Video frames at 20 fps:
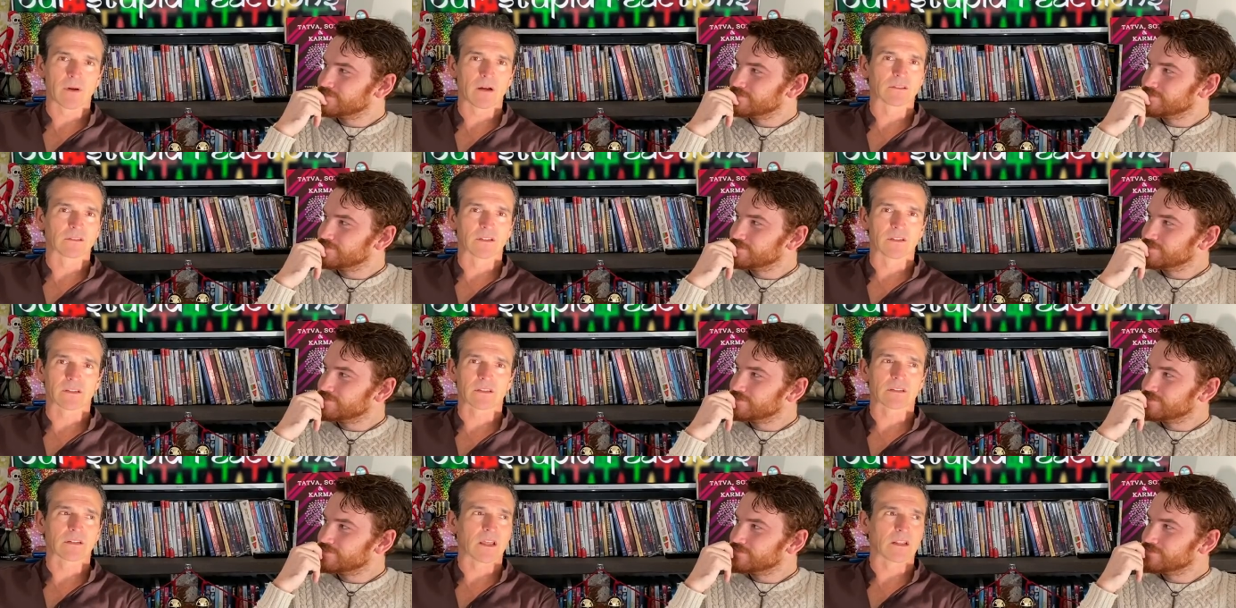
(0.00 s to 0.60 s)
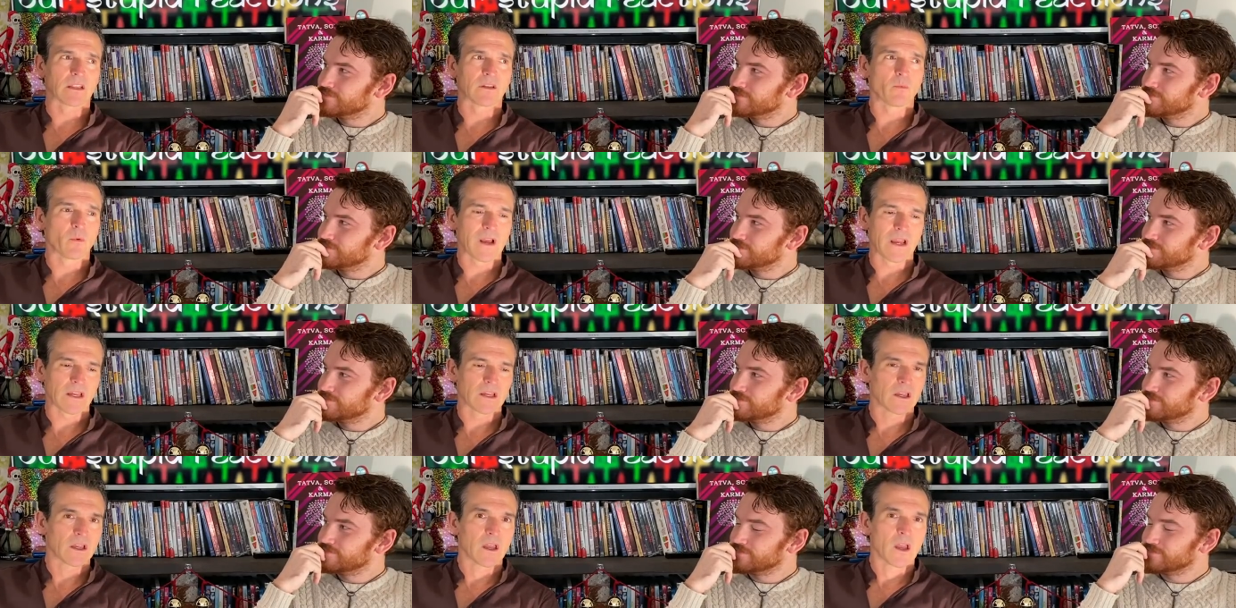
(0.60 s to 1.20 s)
Speaker 1: about this in any way.
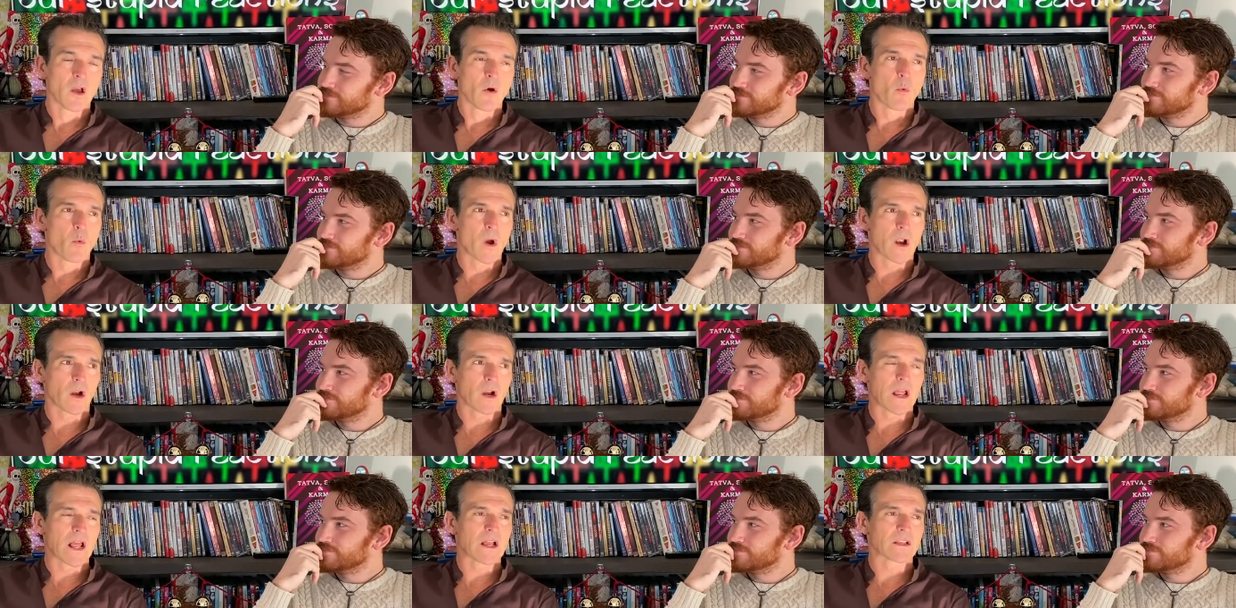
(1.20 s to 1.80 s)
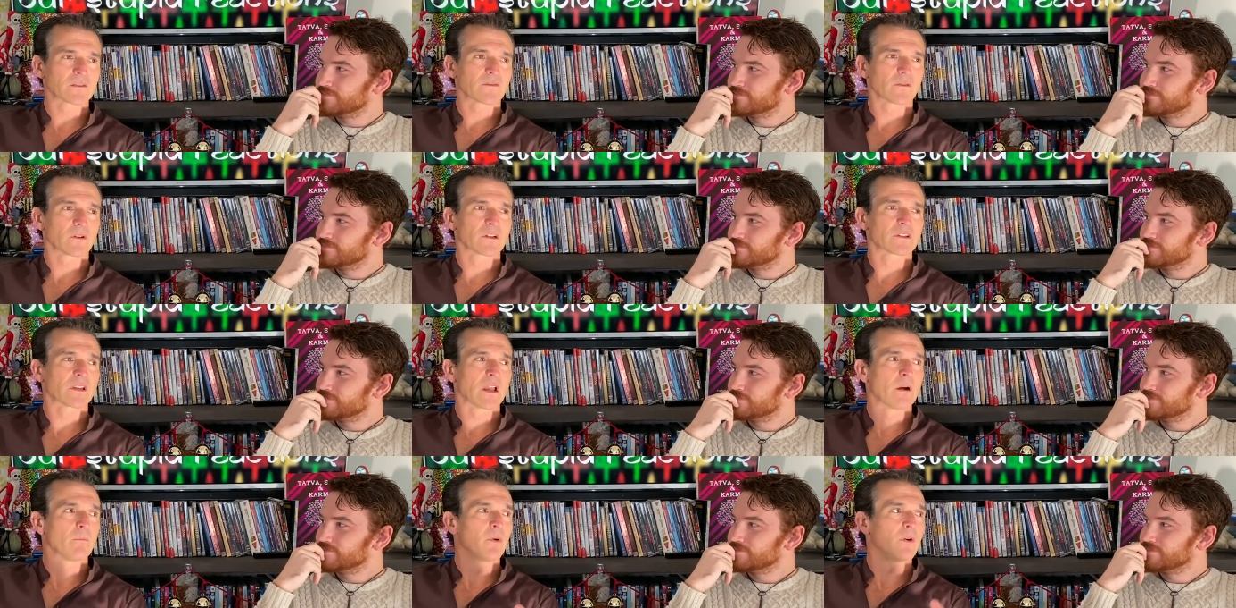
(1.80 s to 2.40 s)
Mm. Whereas, for
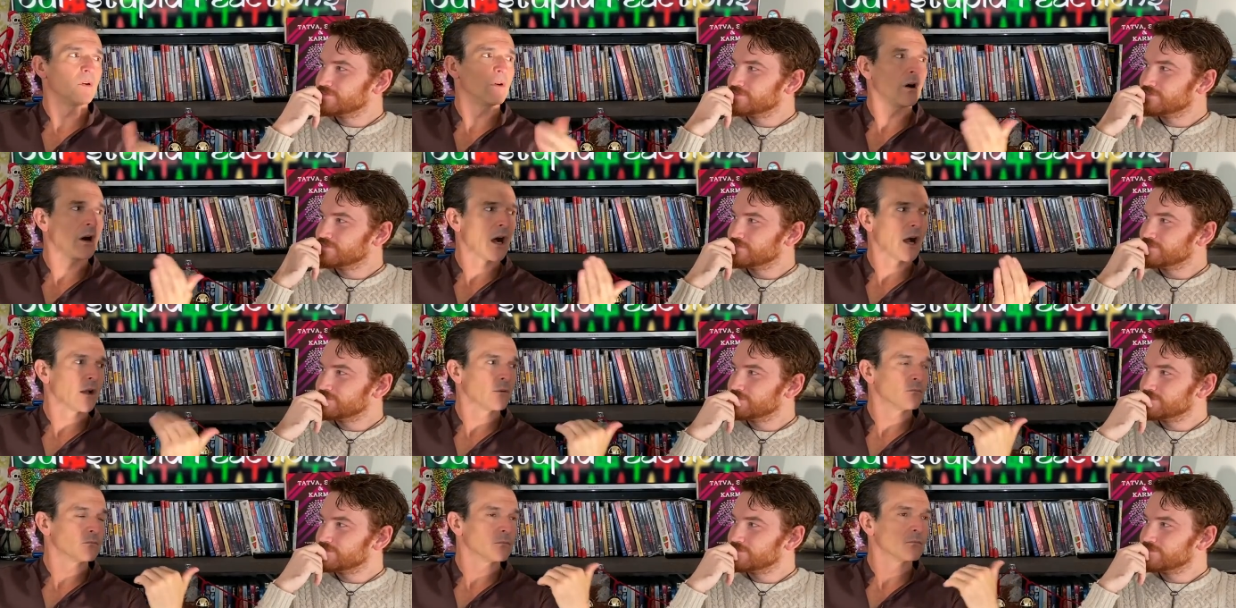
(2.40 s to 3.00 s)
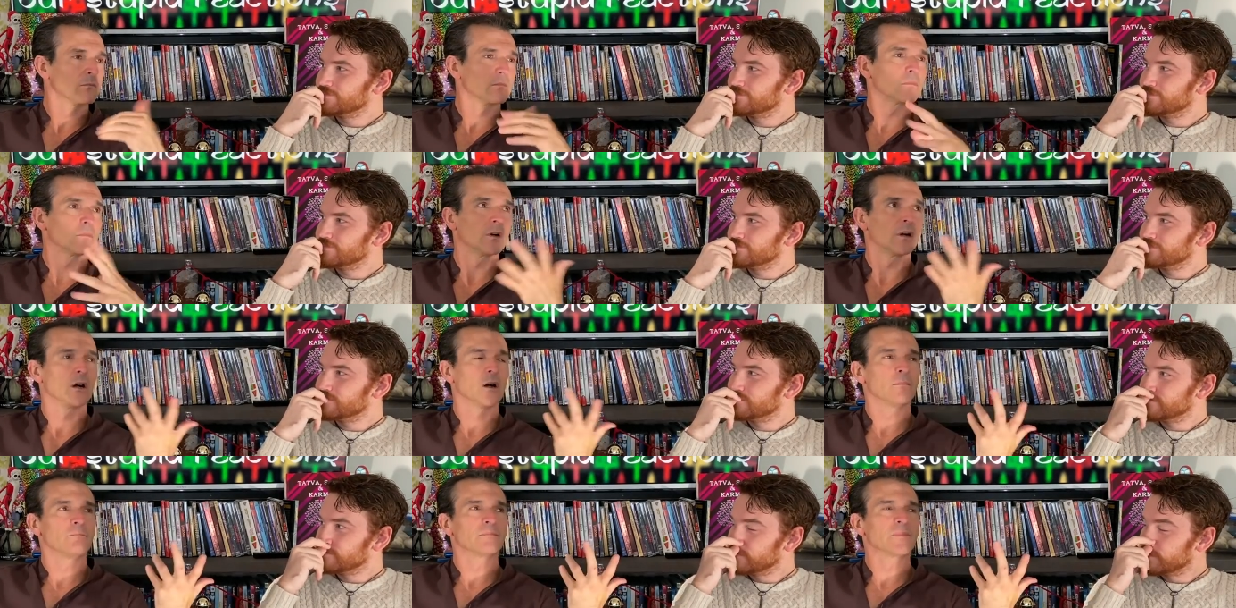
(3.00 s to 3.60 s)
example, I.
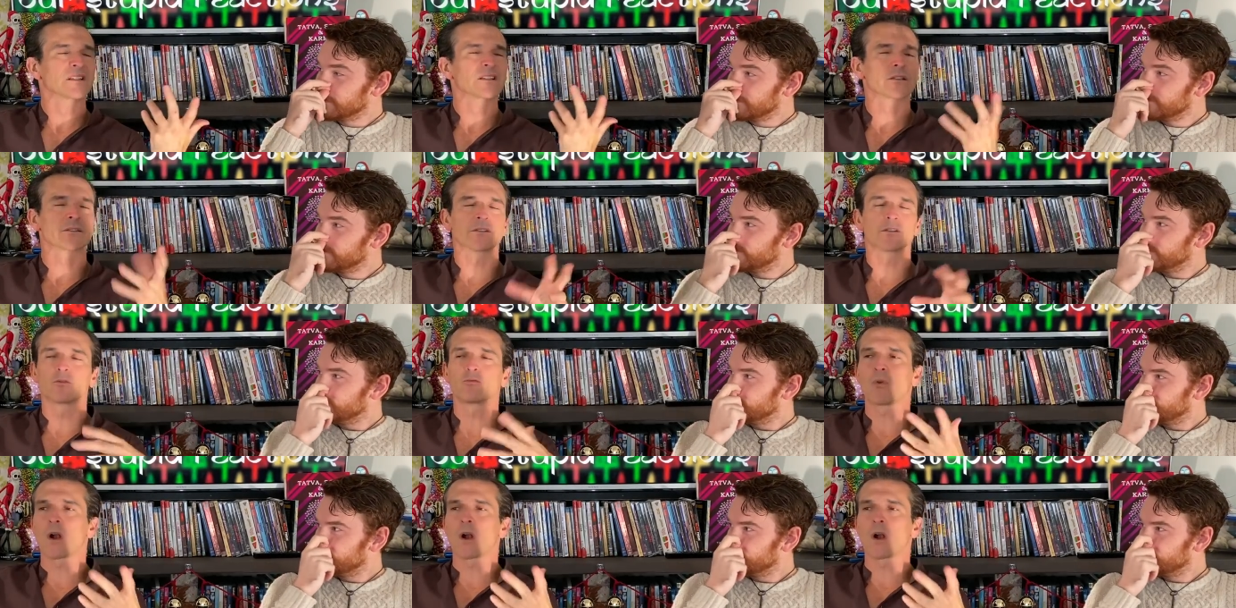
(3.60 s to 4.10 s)
Um, this isn't a